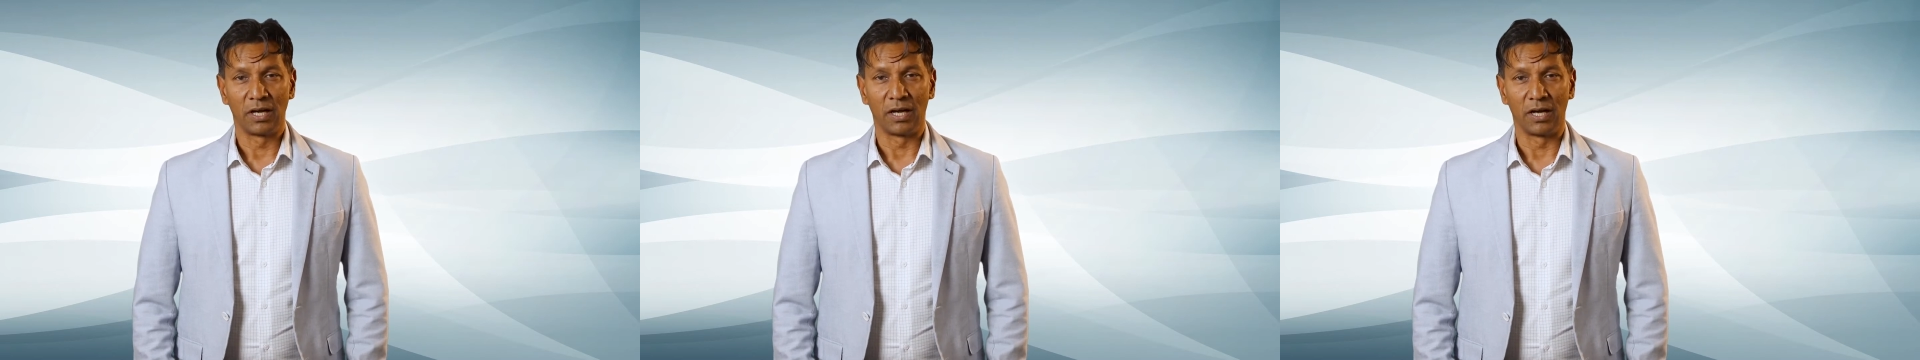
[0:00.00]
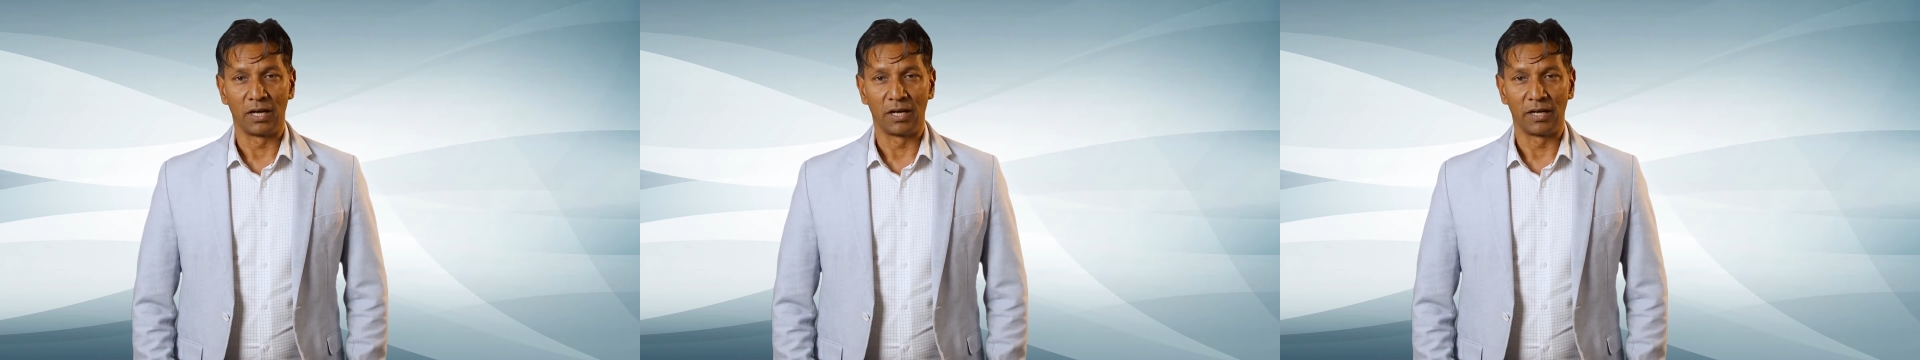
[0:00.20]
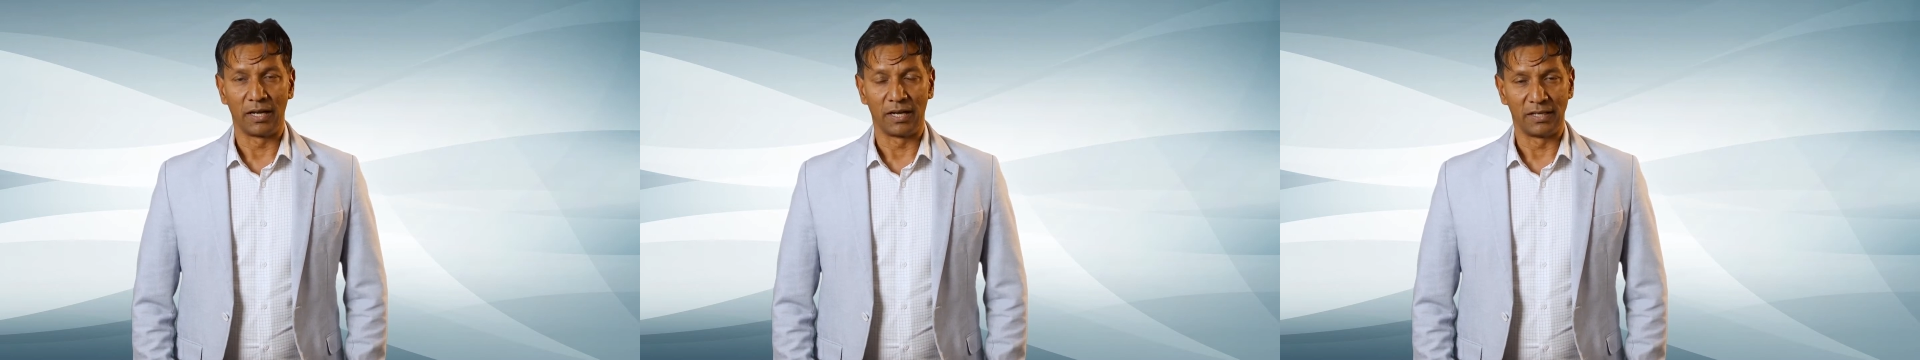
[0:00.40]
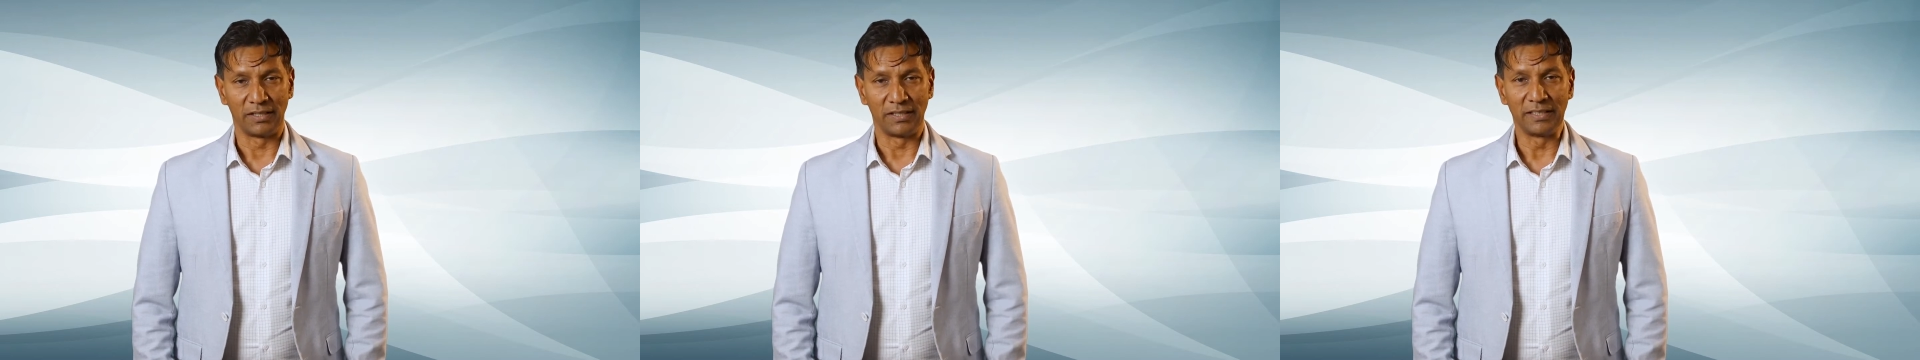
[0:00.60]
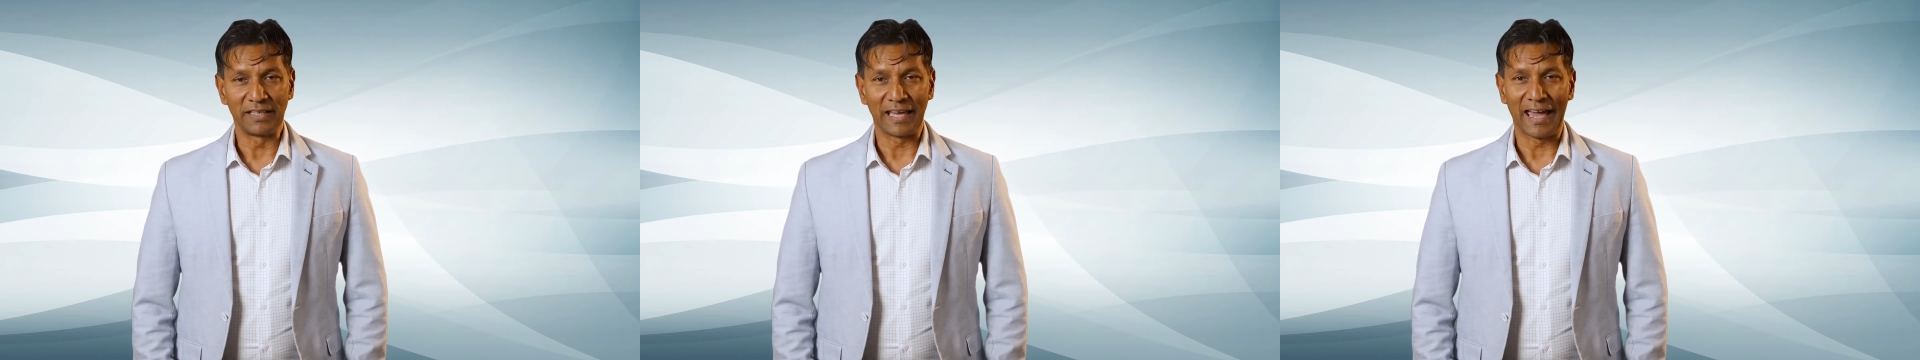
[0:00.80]

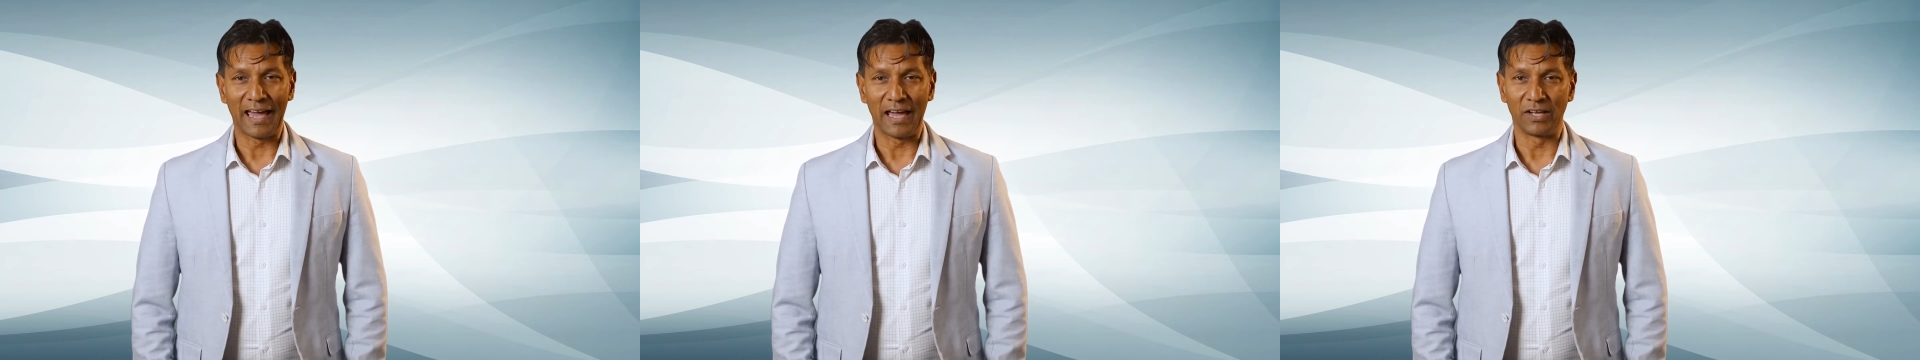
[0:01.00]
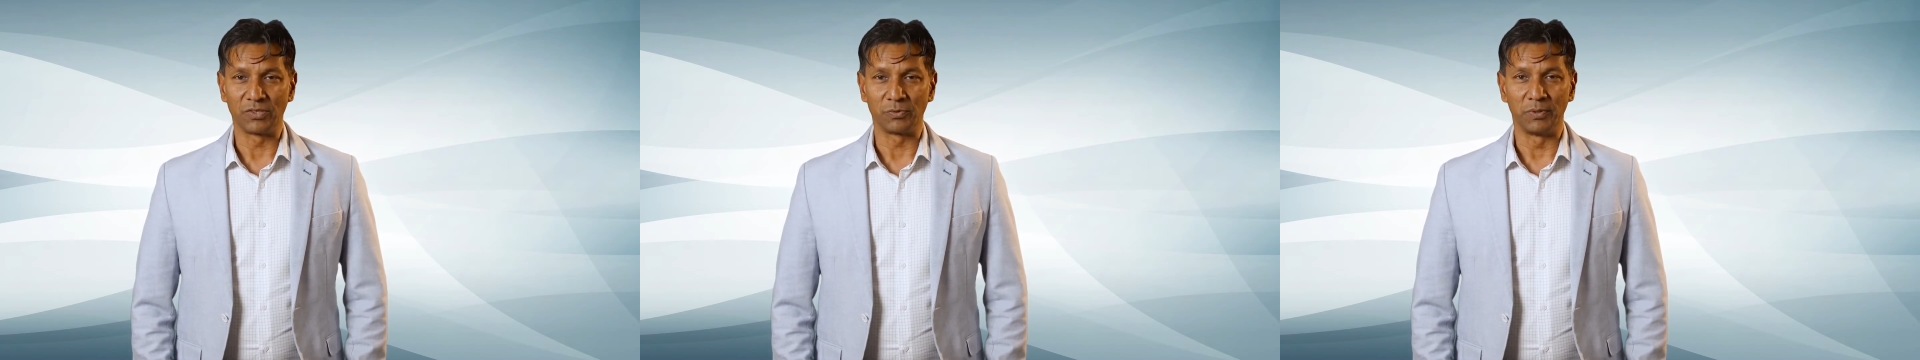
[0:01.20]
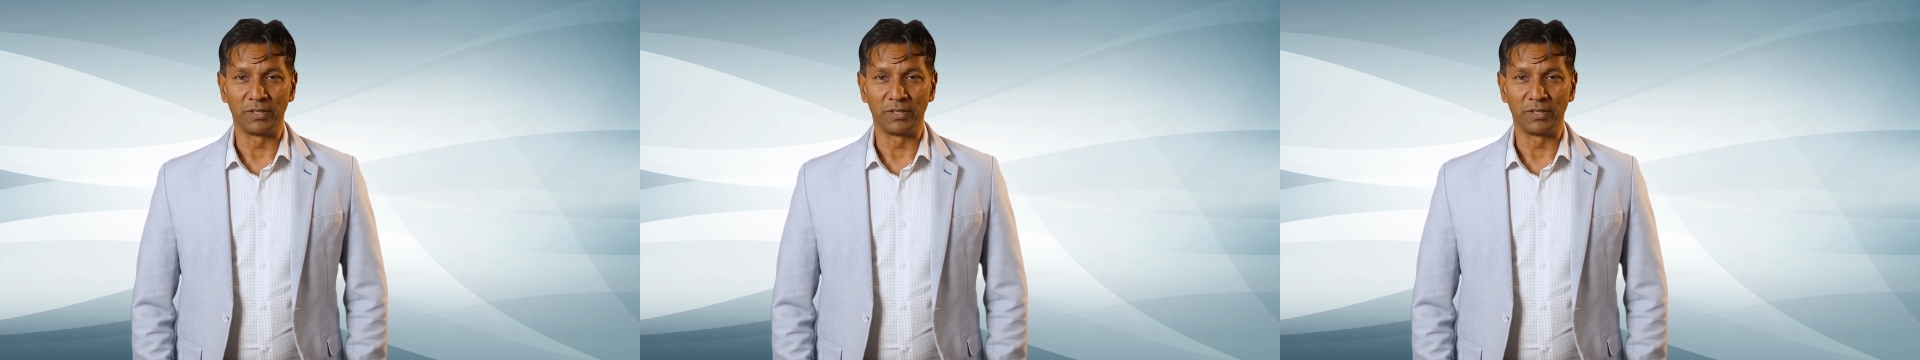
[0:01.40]
And in cash,